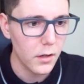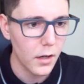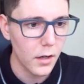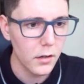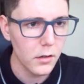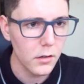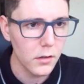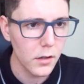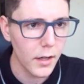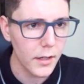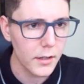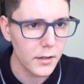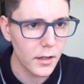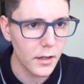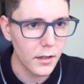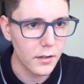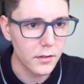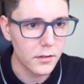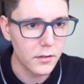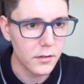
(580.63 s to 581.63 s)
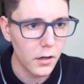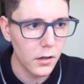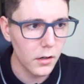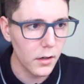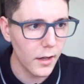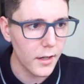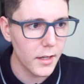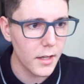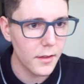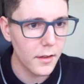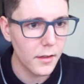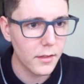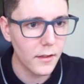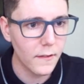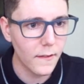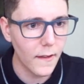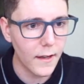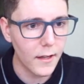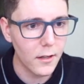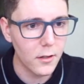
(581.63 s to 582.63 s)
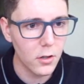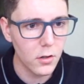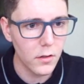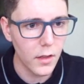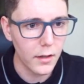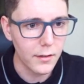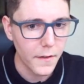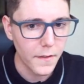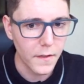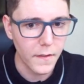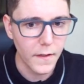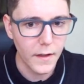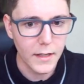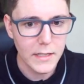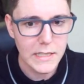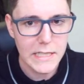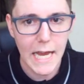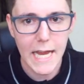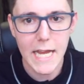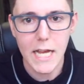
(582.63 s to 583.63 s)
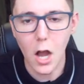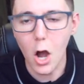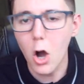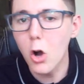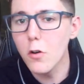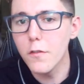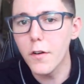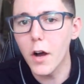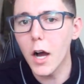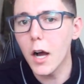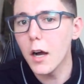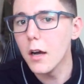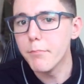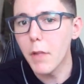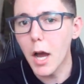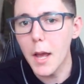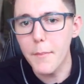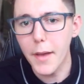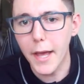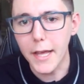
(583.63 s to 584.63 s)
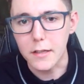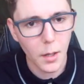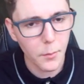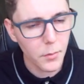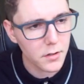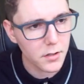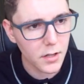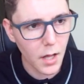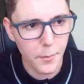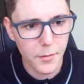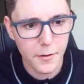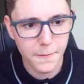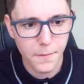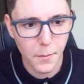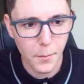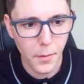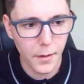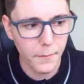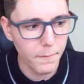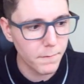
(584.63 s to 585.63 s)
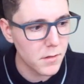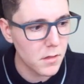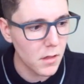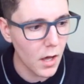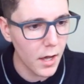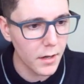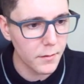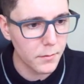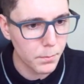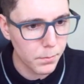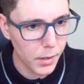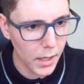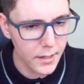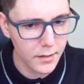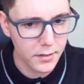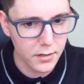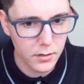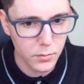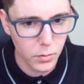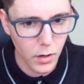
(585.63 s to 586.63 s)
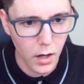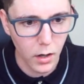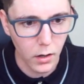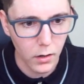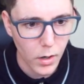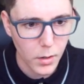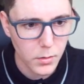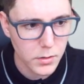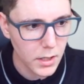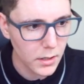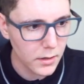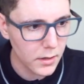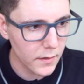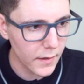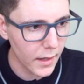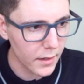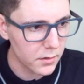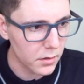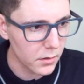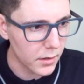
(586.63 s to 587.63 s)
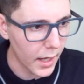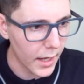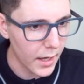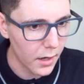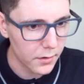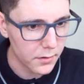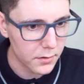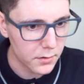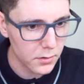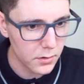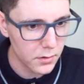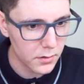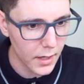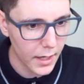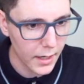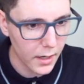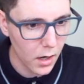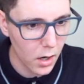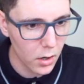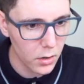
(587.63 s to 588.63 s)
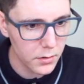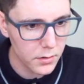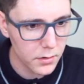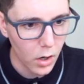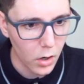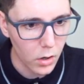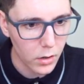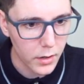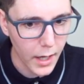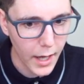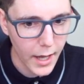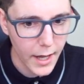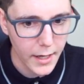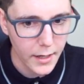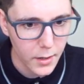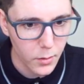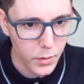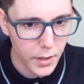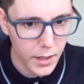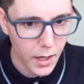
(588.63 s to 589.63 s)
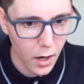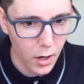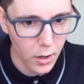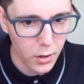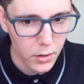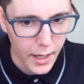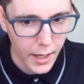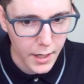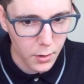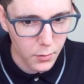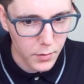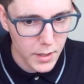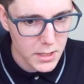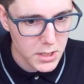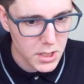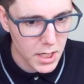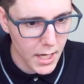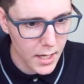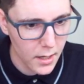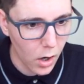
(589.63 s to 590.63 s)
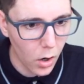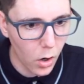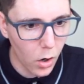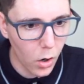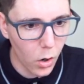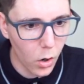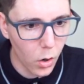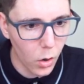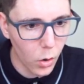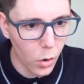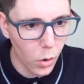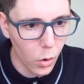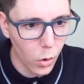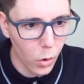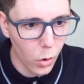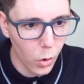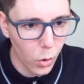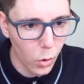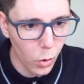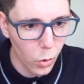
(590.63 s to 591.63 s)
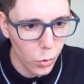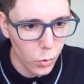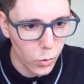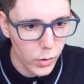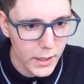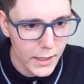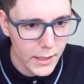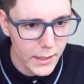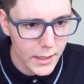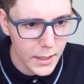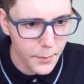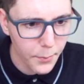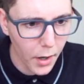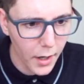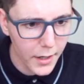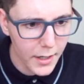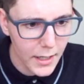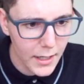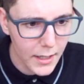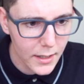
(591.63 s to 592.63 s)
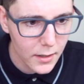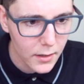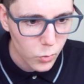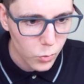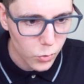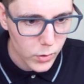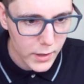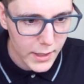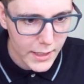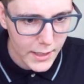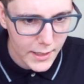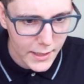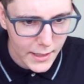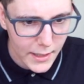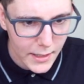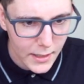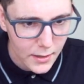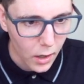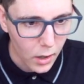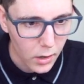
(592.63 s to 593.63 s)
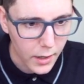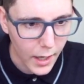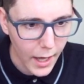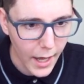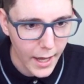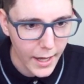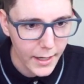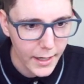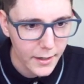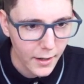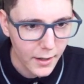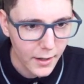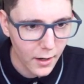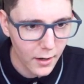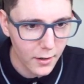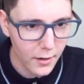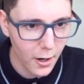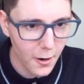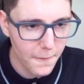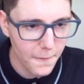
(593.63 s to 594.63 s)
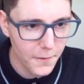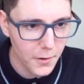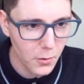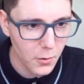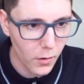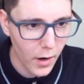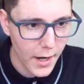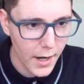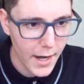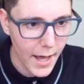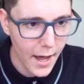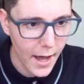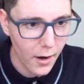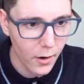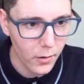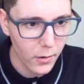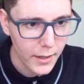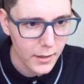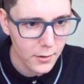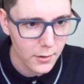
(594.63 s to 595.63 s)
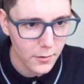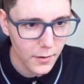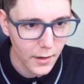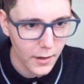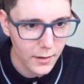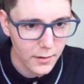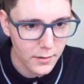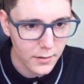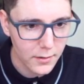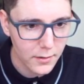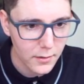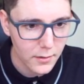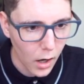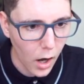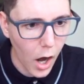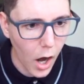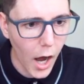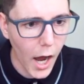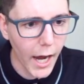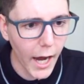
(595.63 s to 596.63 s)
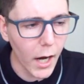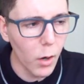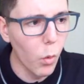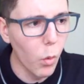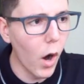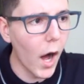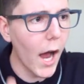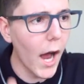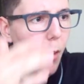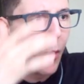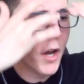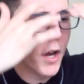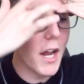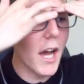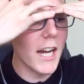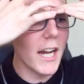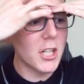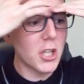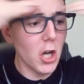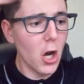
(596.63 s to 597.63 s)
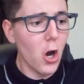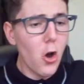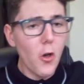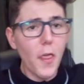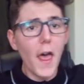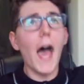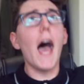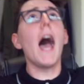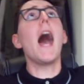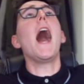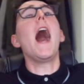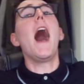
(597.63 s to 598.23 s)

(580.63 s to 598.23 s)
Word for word: I don't like this. I don't like that they think they can do this. They think they can take over my base. Someone's coming for my third place as well. Why would they think that's okay? As soon as that goes, okay, here we go. Can I reach it? Oh, really, buddy? Really? Okay, I can't go for you right now. I can do this. I, why would I do that?